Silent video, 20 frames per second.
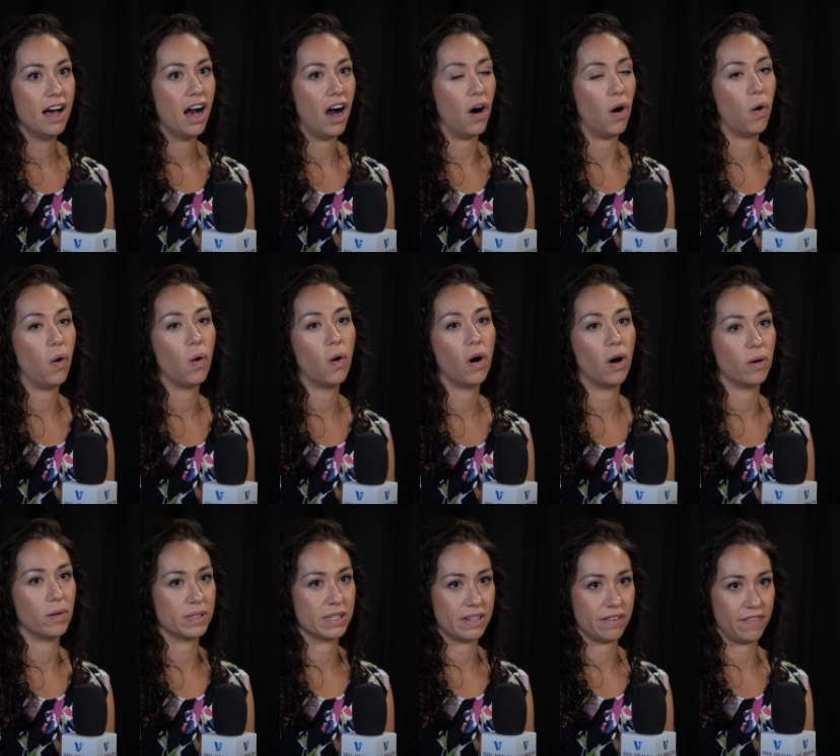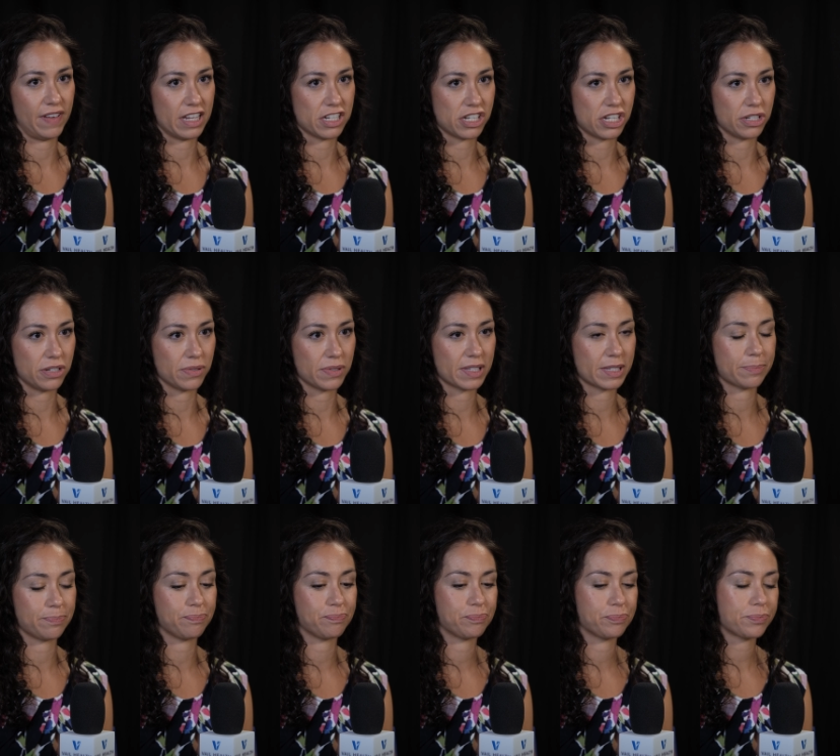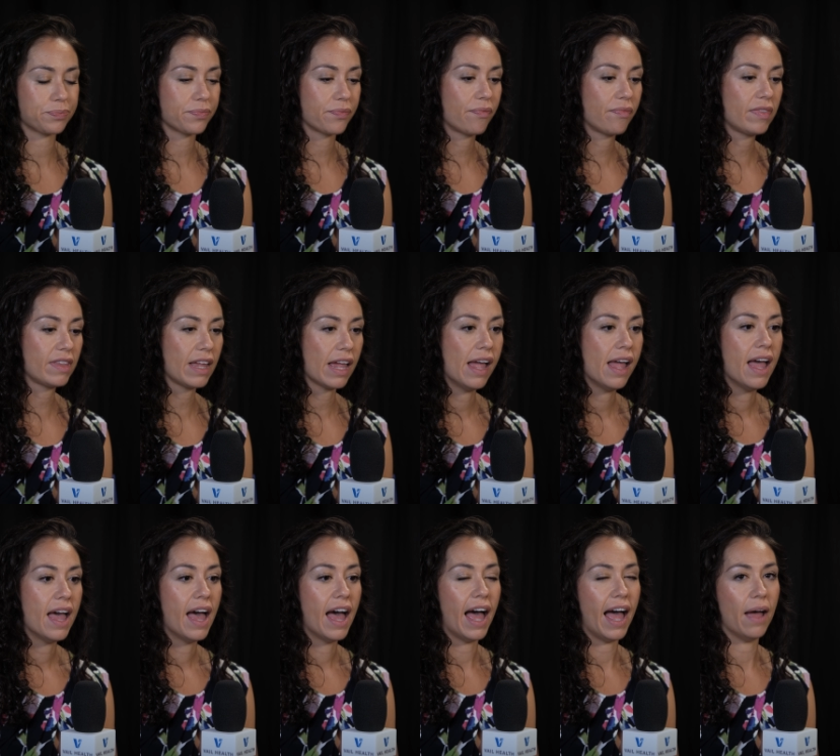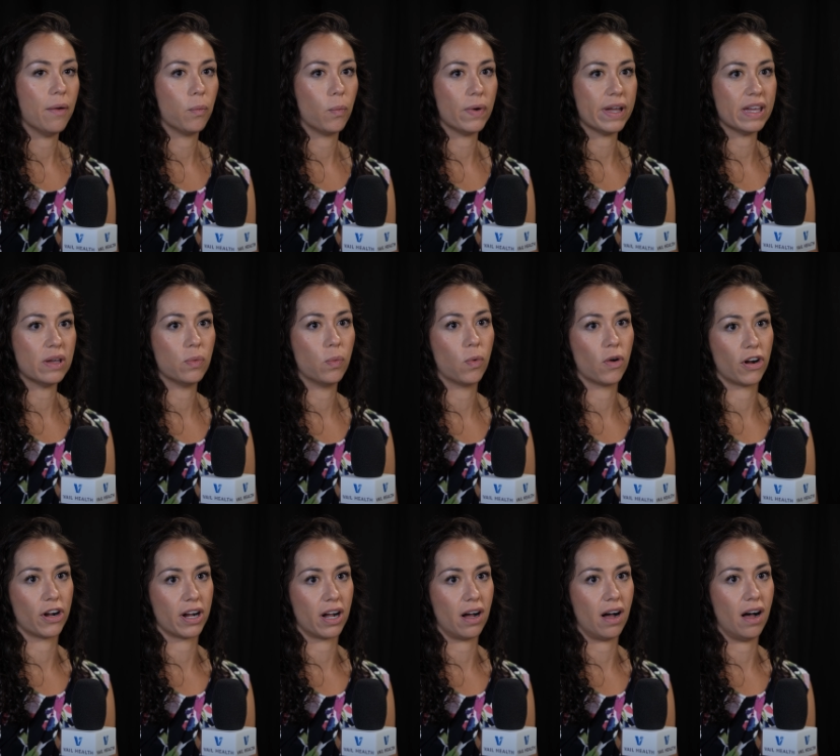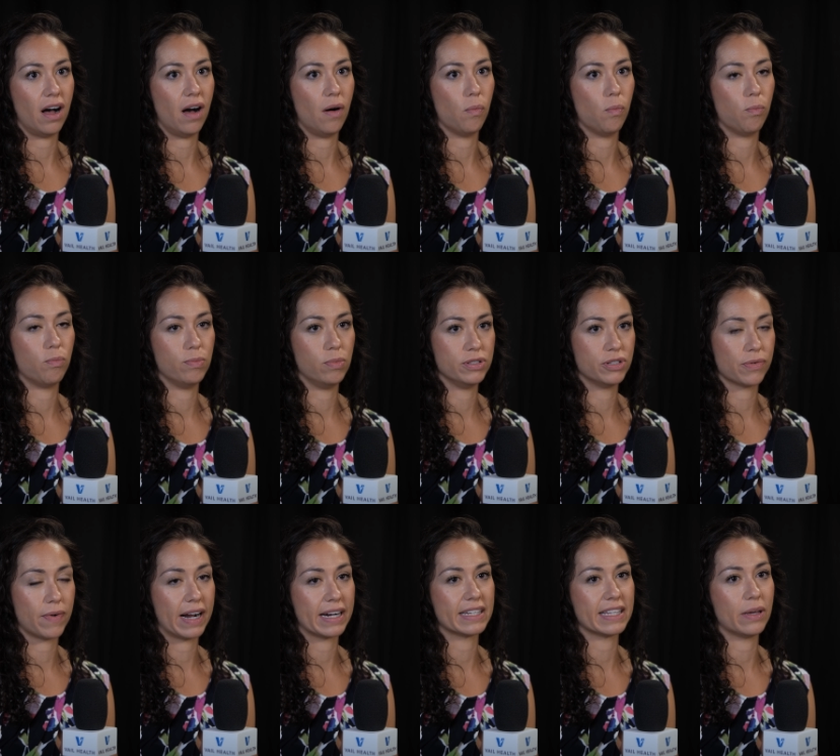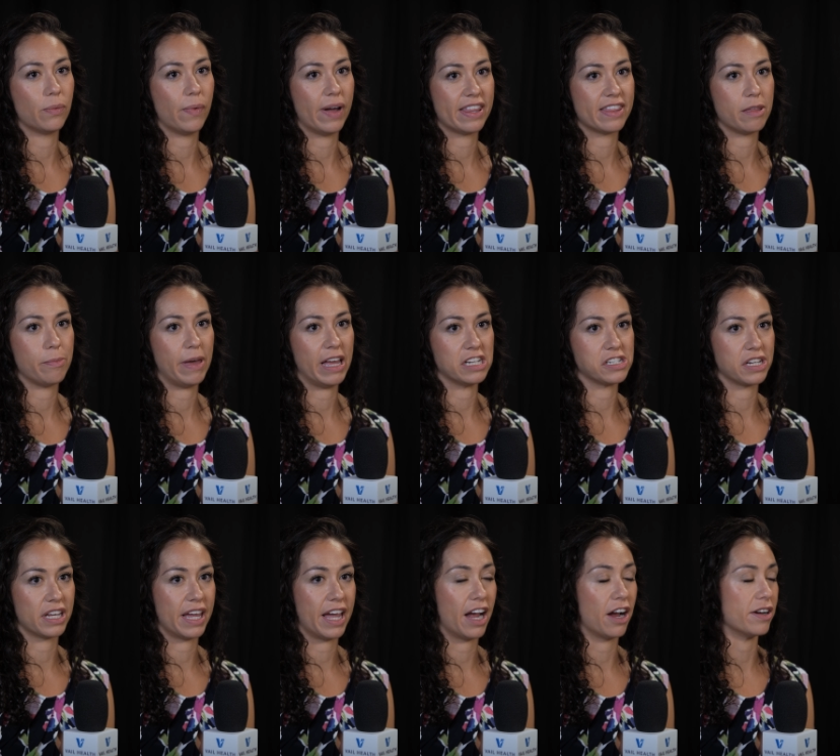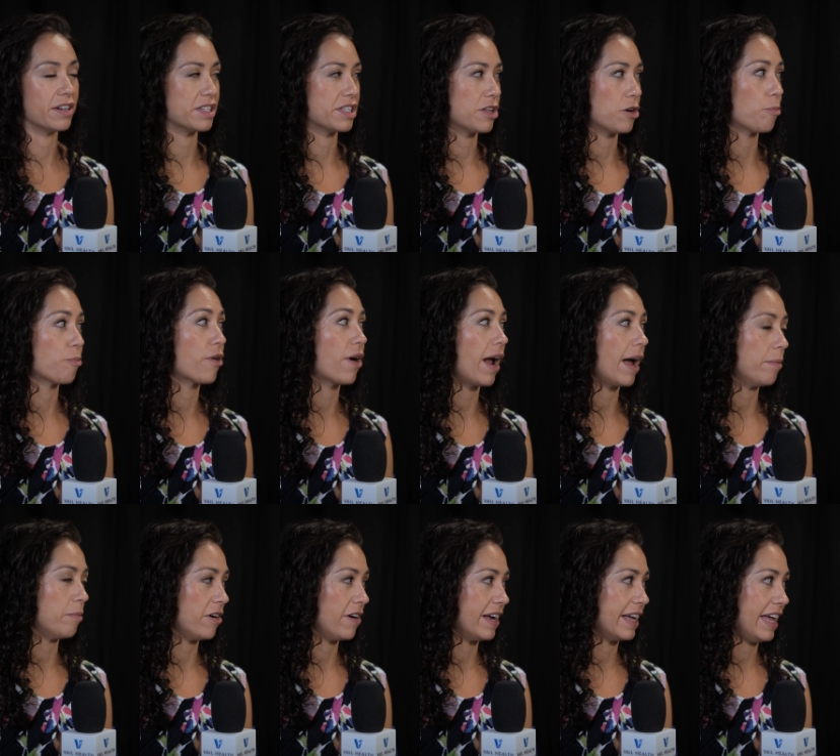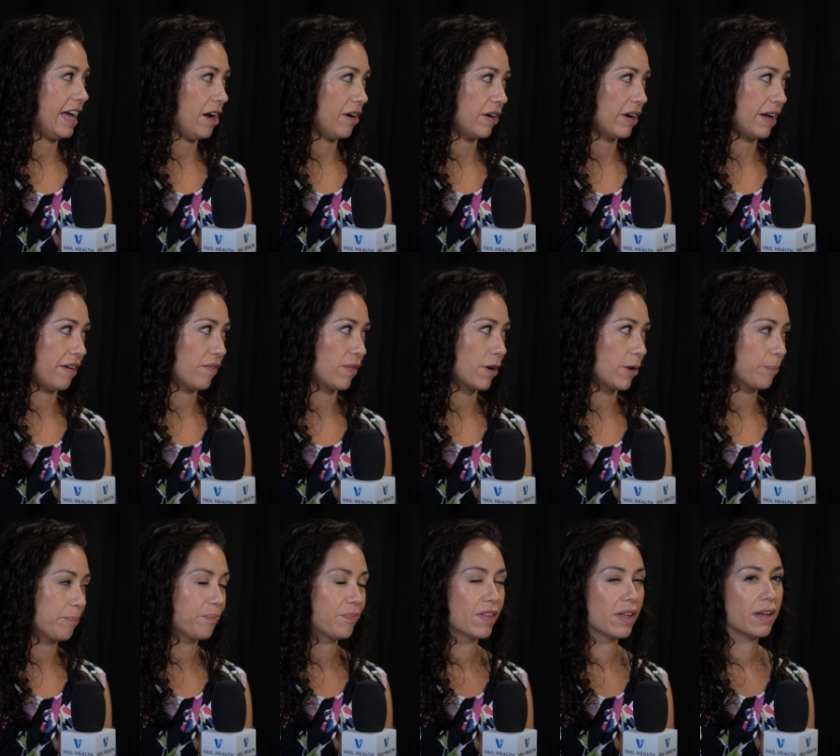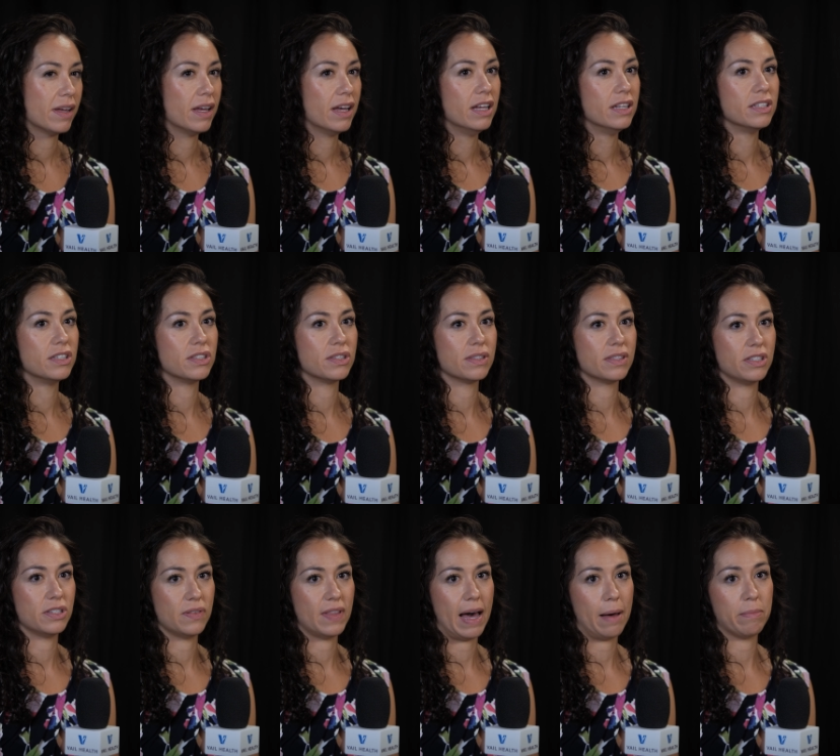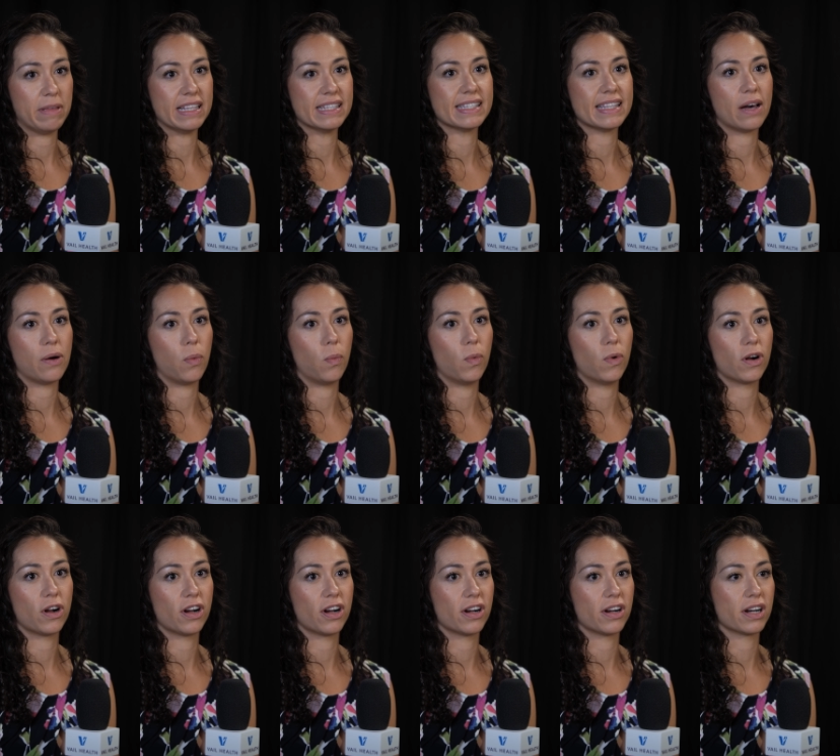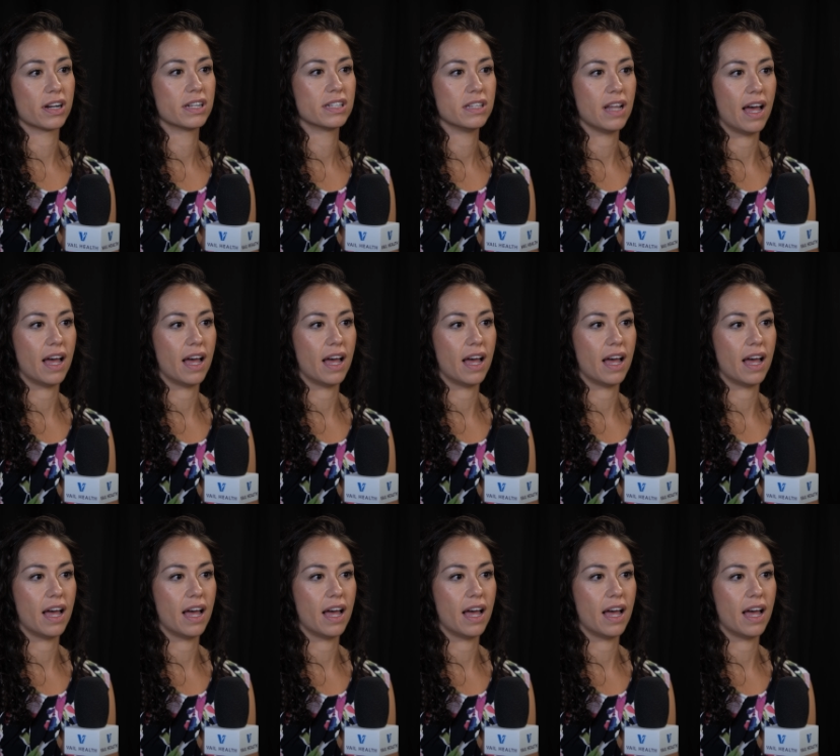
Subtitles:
a whole host of issues. And we work directly with the patient care as their primary caregiver. So that means that we're